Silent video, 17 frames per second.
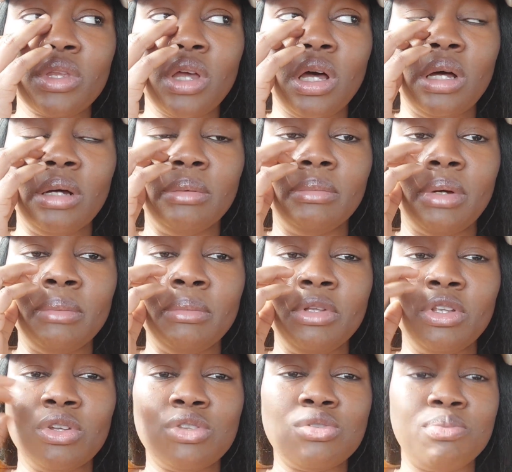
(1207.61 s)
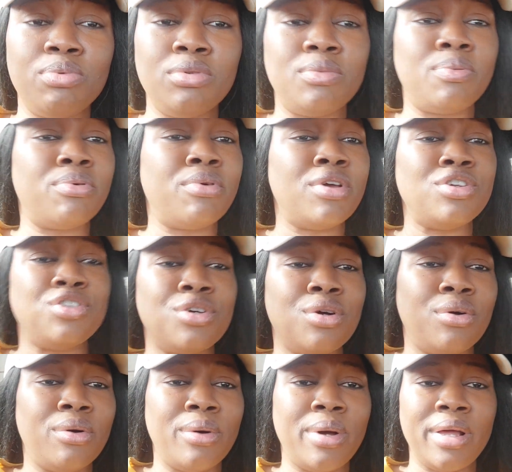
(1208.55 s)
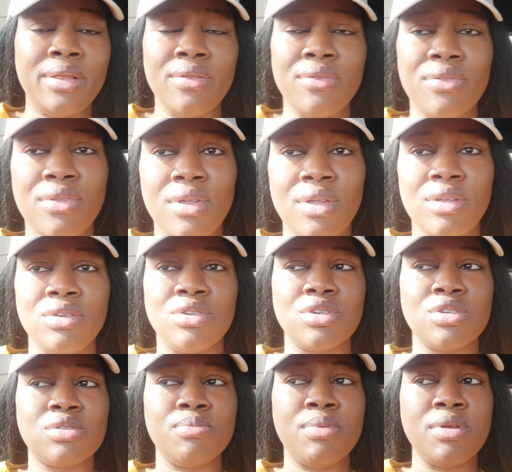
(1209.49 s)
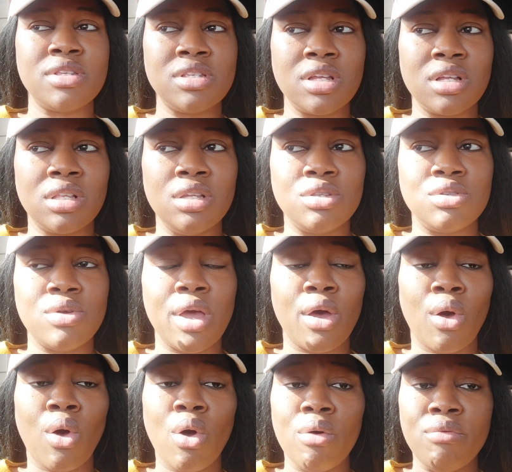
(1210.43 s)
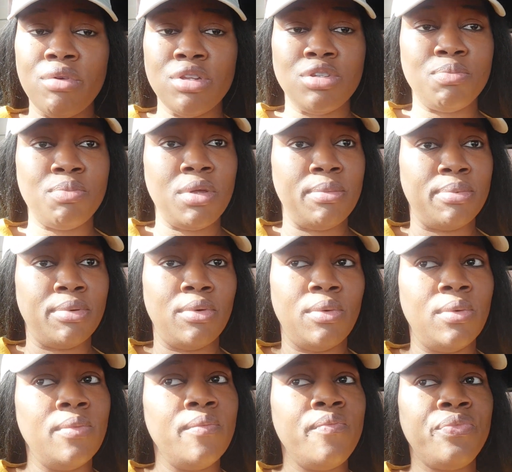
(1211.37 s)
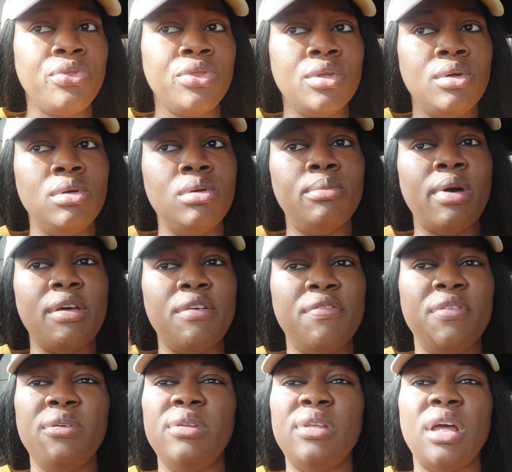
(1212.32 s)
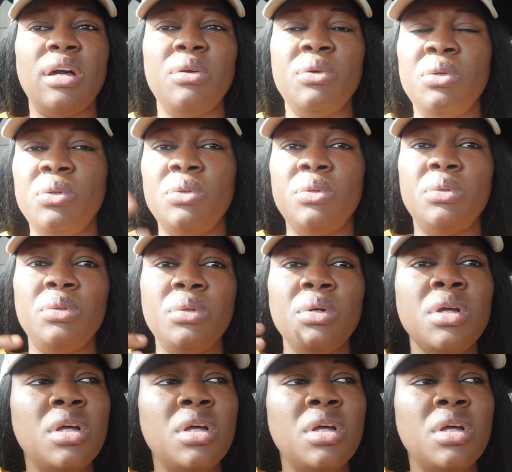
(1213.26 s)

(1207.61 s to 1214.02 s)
I mean, not to put pressure or anything, just basically to encourage people who might feel that oh